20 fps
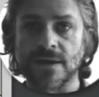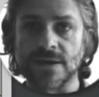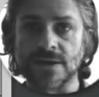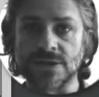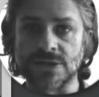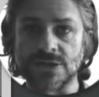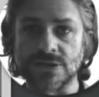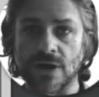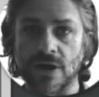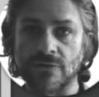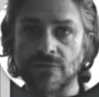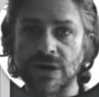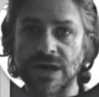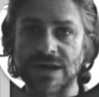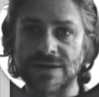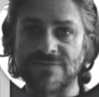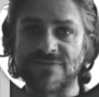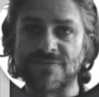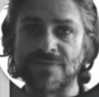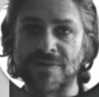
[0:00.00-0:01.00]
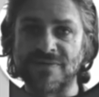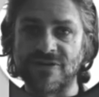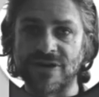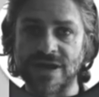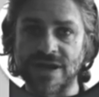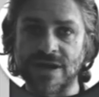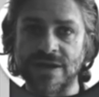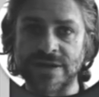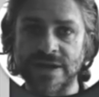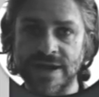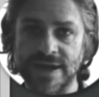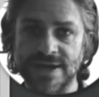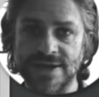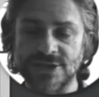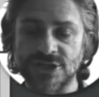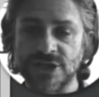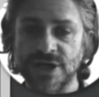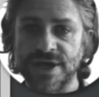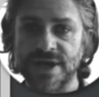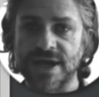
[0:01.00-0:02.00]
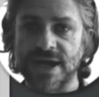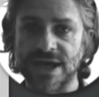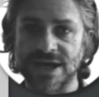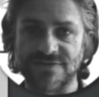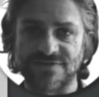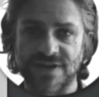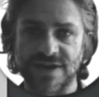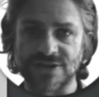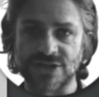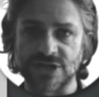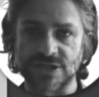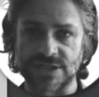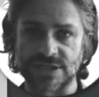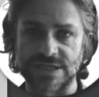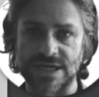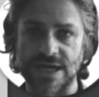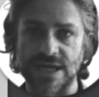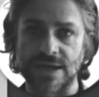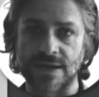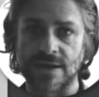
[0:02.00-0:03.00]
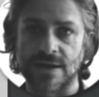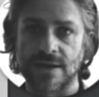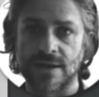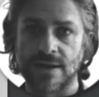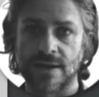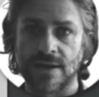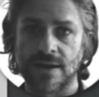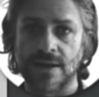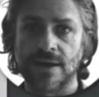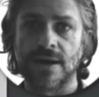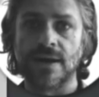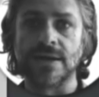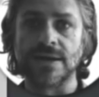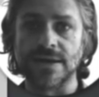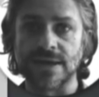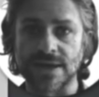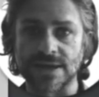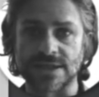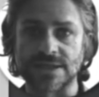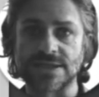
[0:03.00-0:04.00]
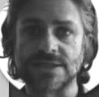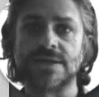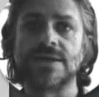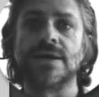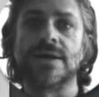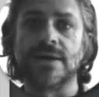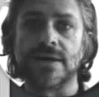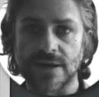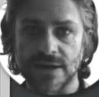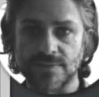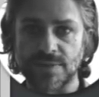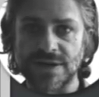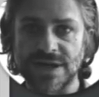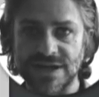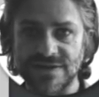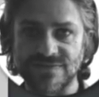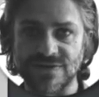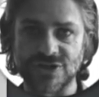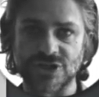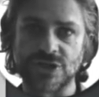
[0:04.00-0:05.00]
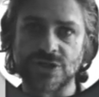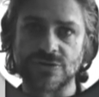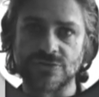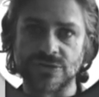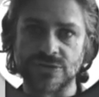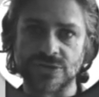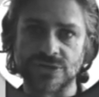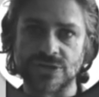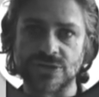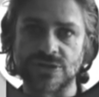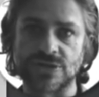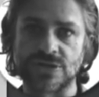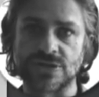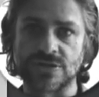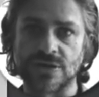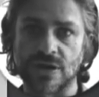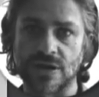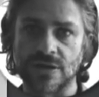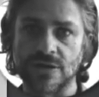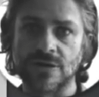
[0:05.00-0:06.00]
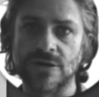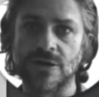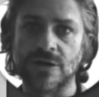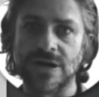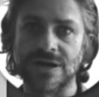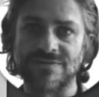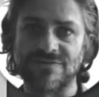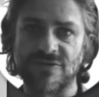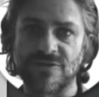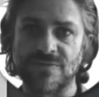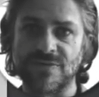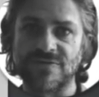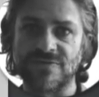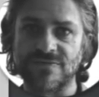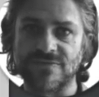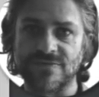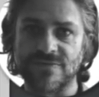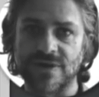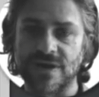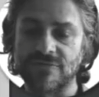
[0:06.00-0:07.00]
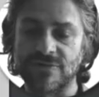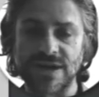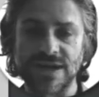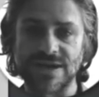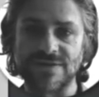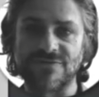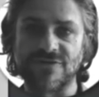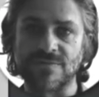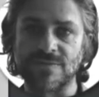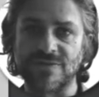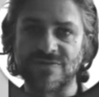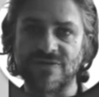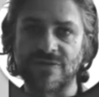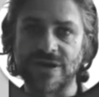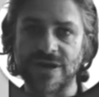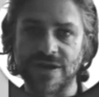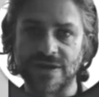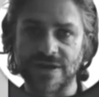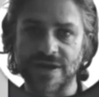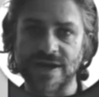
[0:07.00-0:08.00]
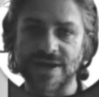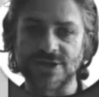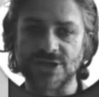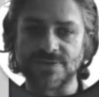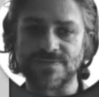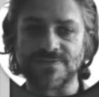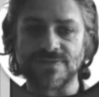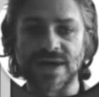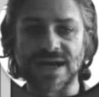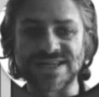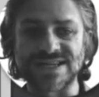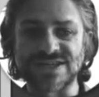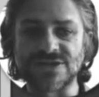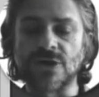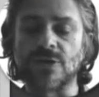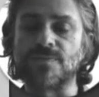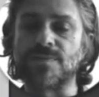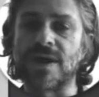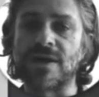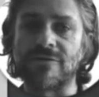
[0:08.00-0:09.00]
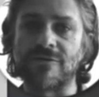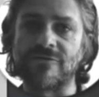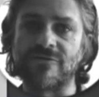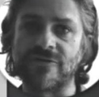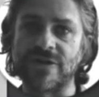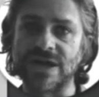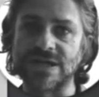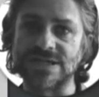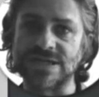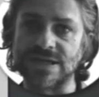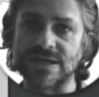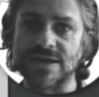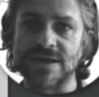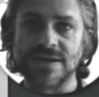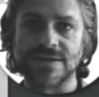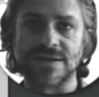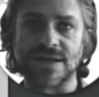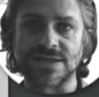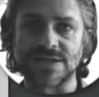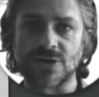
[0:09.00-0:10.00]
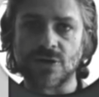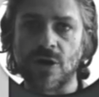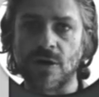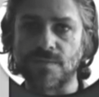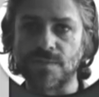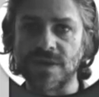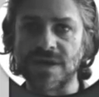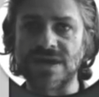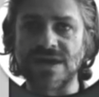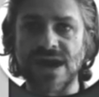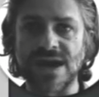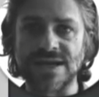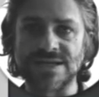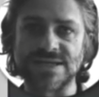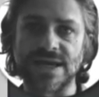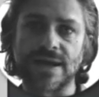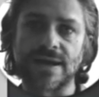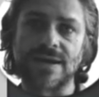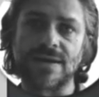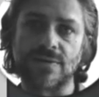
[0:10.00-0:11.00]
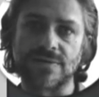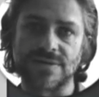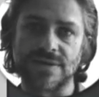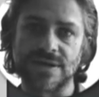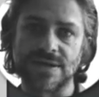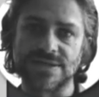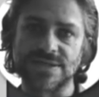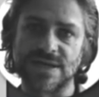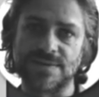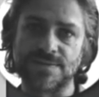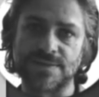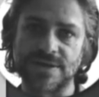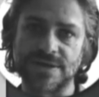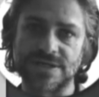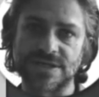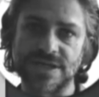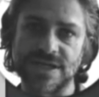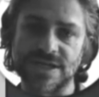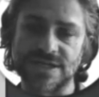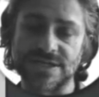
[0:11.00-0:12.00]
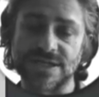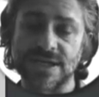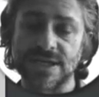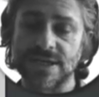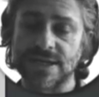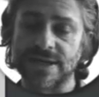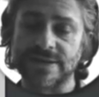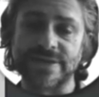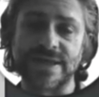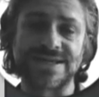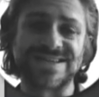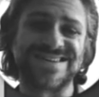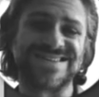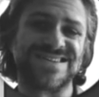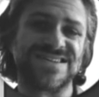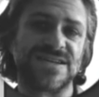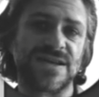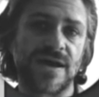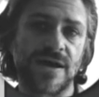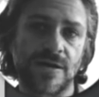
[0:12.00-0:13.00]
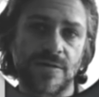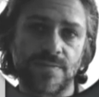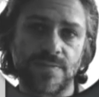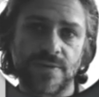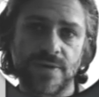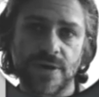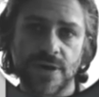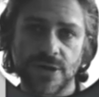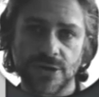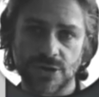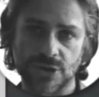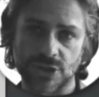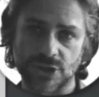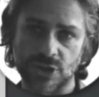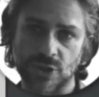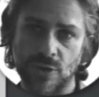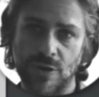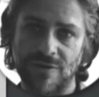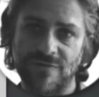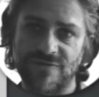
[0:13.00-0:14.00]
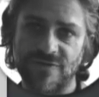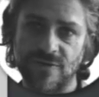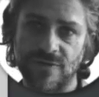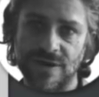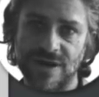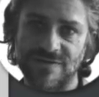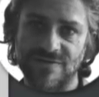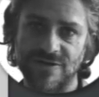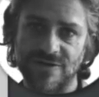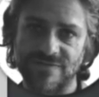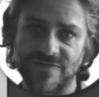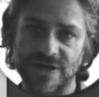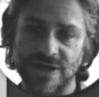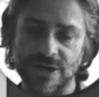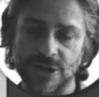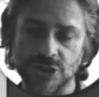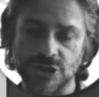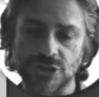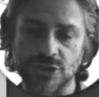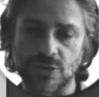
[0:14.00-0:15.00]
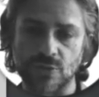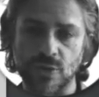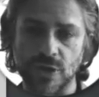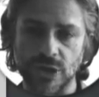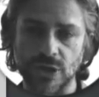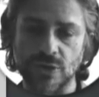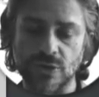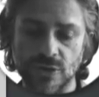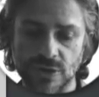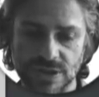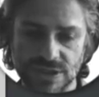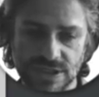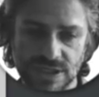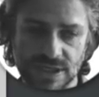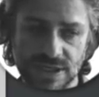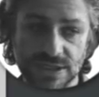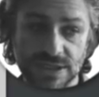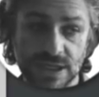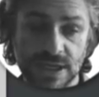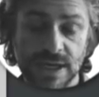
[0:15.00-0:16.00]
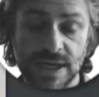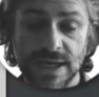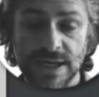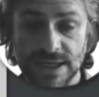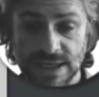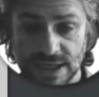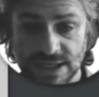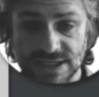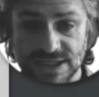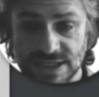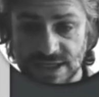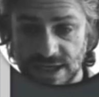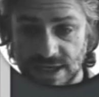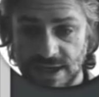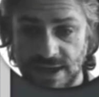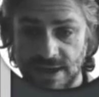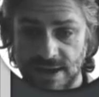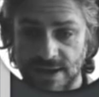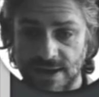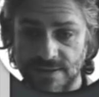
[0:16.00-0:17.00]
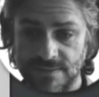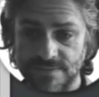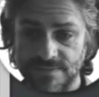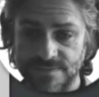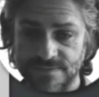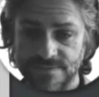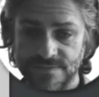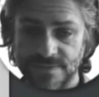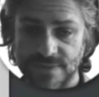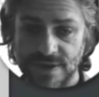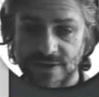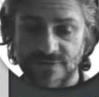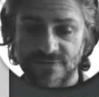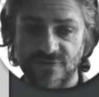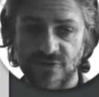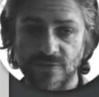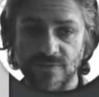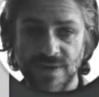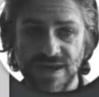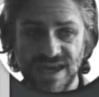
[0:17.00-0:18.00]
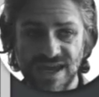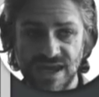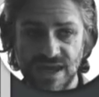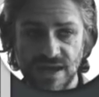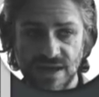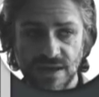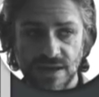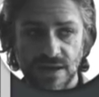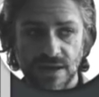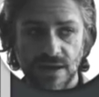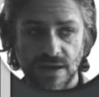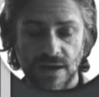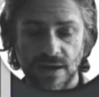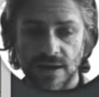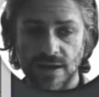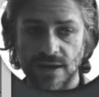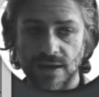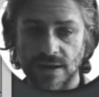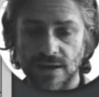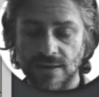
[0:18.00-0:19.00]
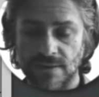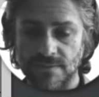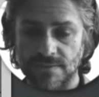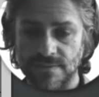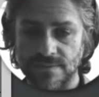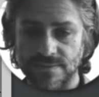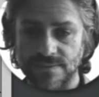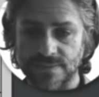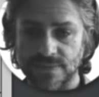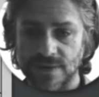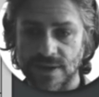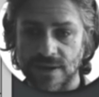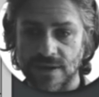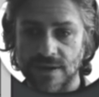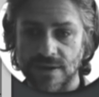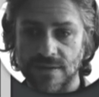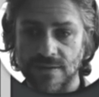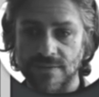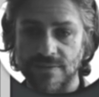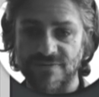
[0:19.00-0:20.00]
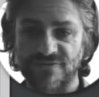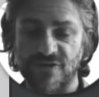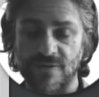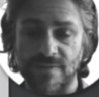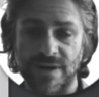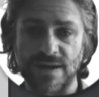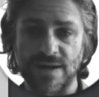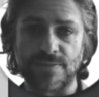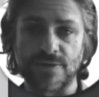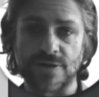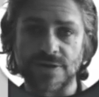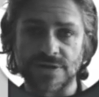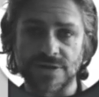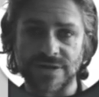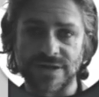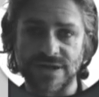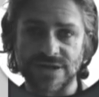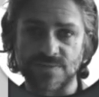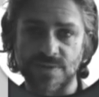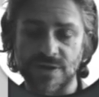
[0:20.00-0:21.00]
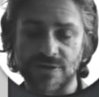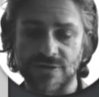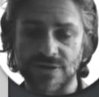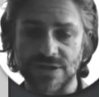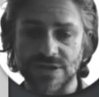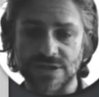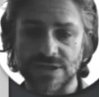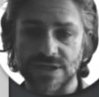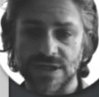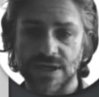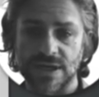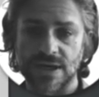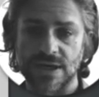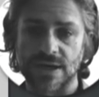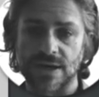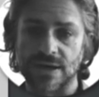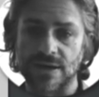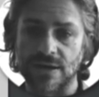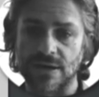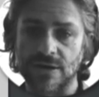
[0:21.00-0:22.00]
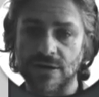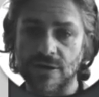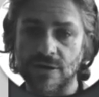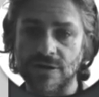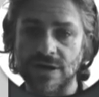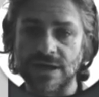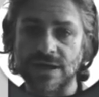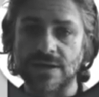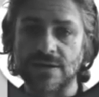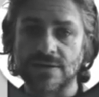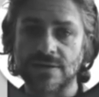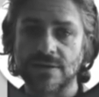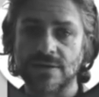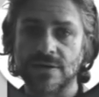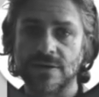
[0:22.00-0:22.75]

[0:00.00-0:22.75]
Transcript: start reading from a very young age? And if I just say, yes, I believe that children should start learning from reading from a very young age, that's not paraphrasing. That's copying exactly what the examiner says, and that doesn't help to show off your level of English. So what you could say is, yes, for me, from my personal experience, learning